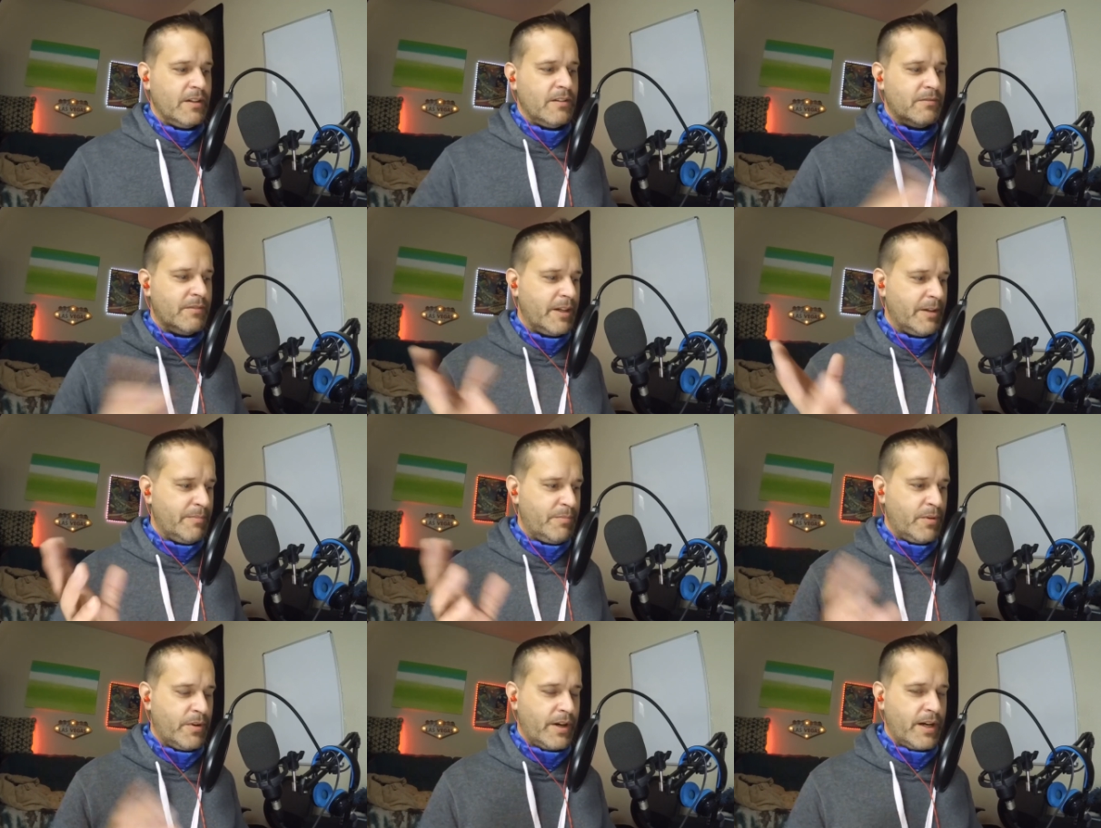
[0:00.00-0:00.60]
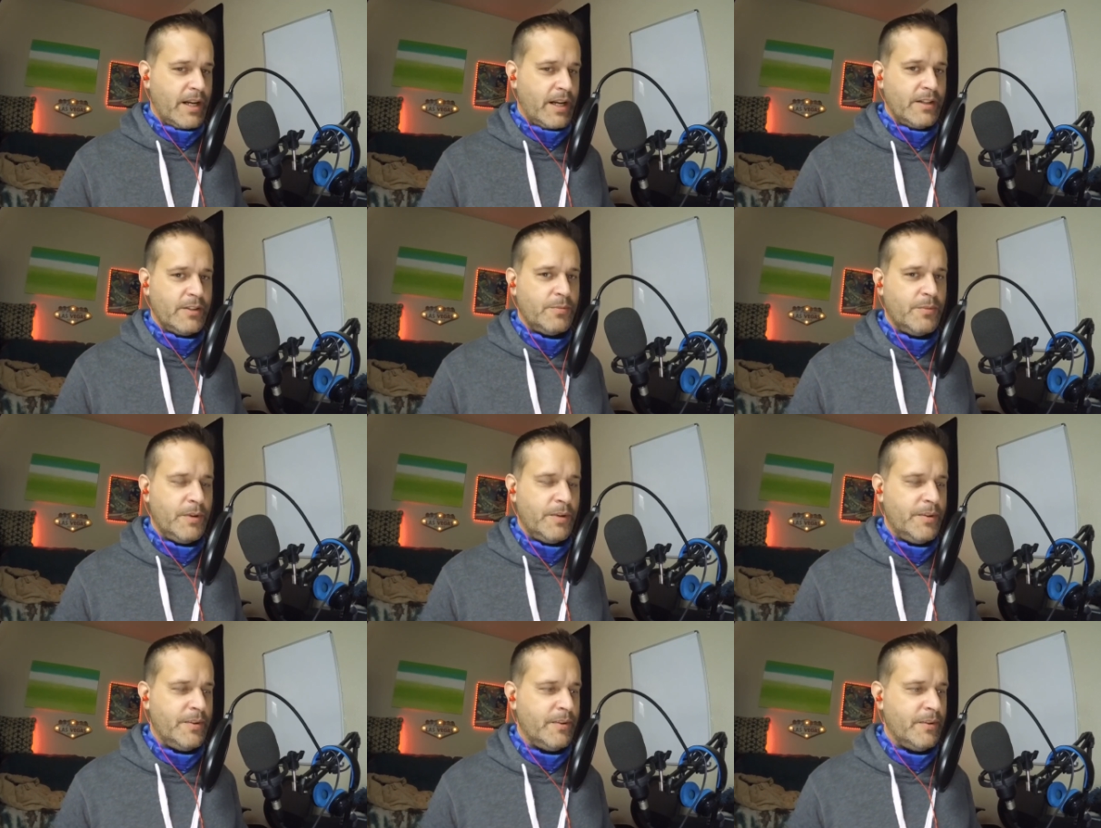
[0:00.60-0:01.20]
We put it on
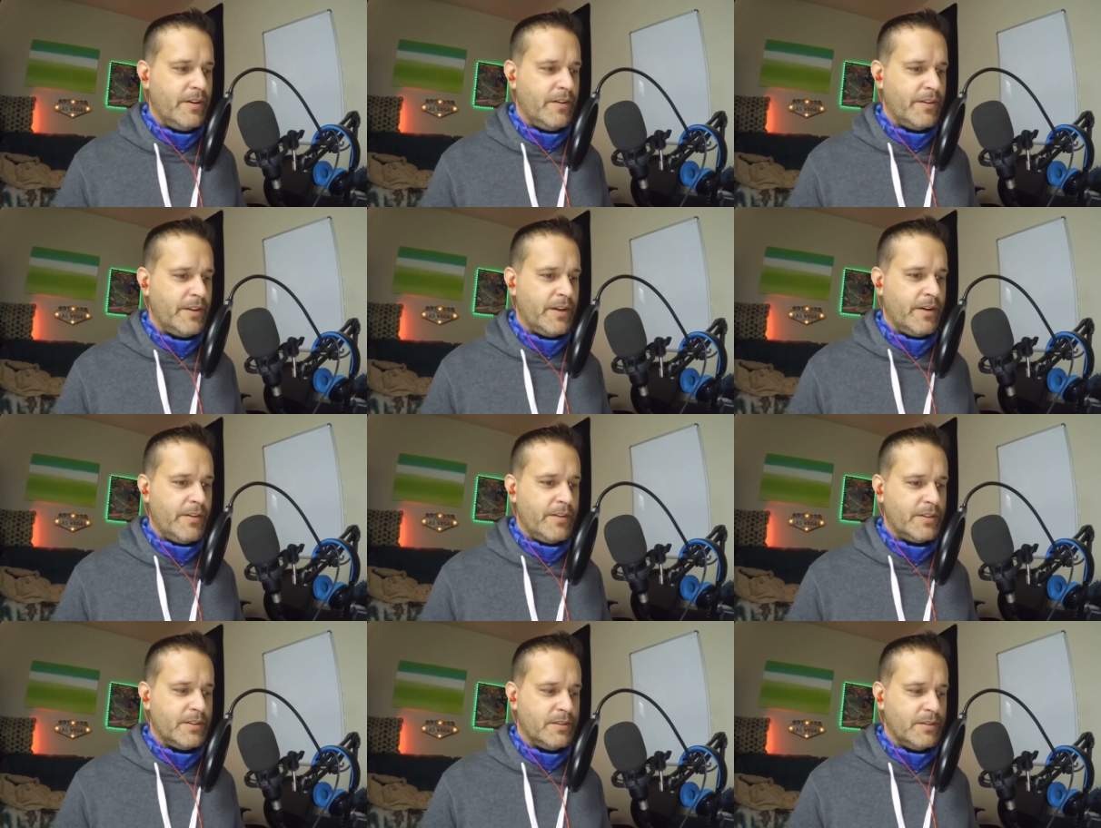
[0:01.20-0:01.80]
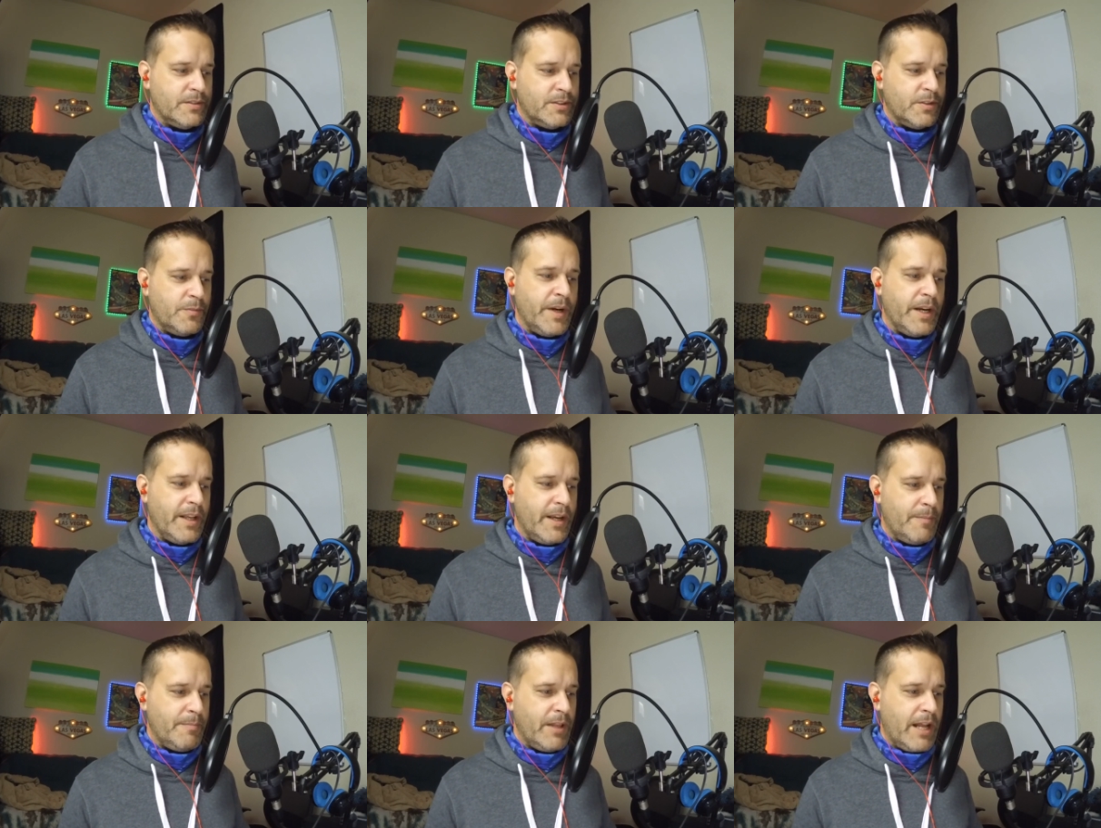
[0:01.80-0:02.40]
Twitter and all the other social
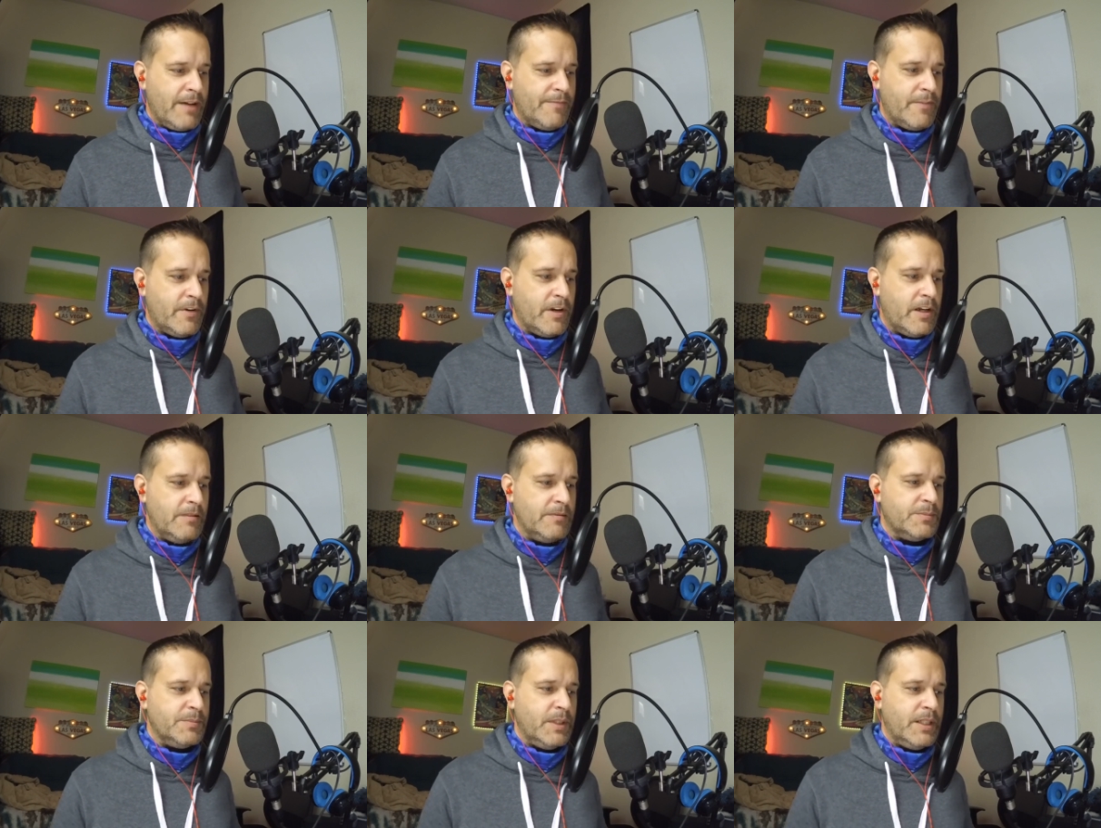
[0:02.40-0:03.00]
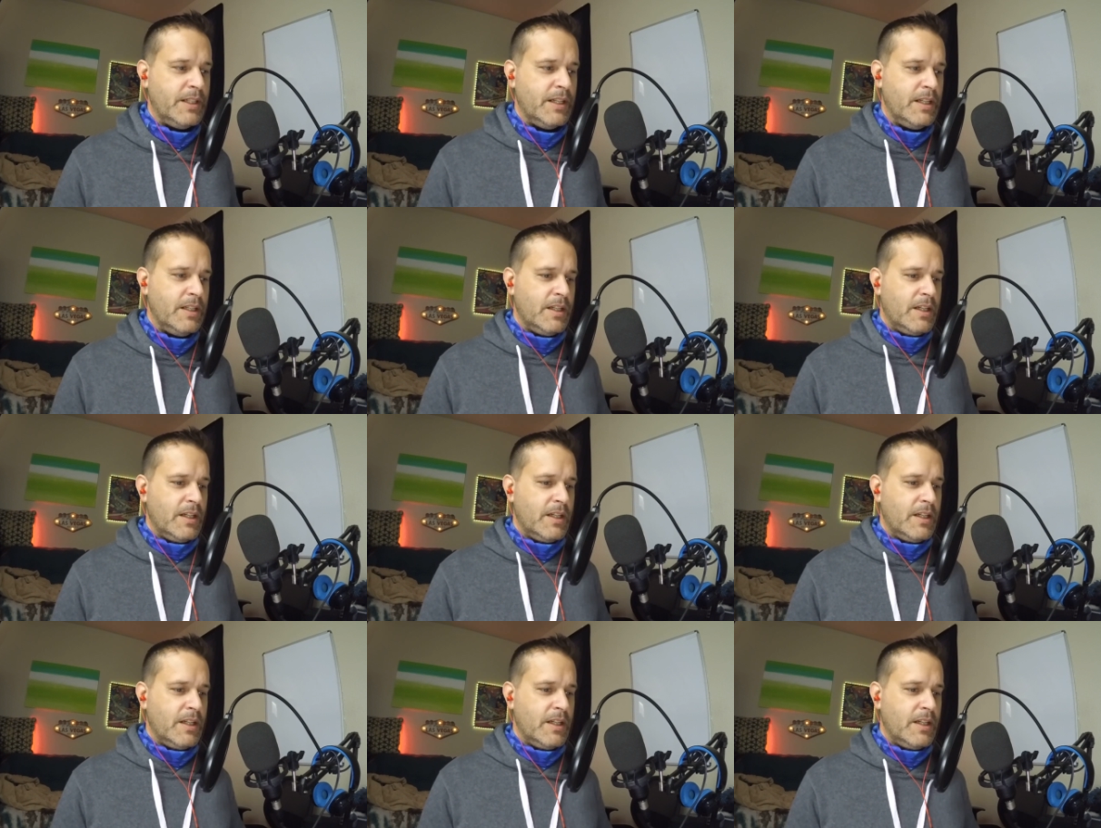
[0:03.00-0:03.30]
media platforms, but